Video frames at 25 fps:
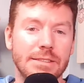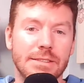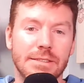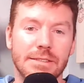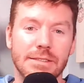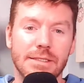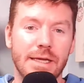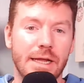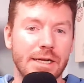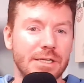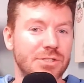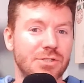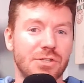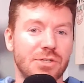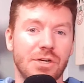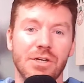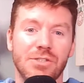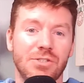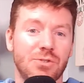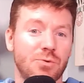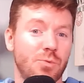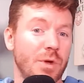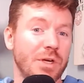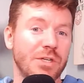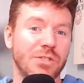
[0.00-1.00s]
got a
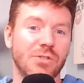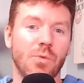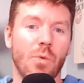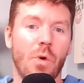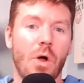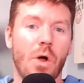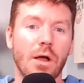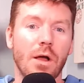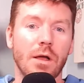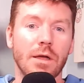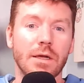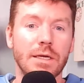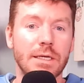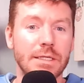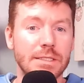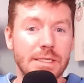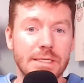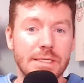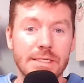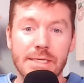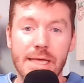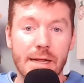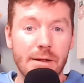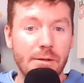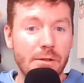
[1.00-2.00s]
swing schwang.
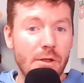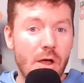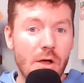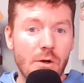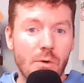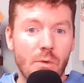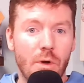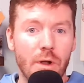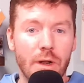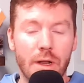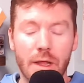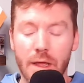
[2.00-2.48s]
He's got a long one.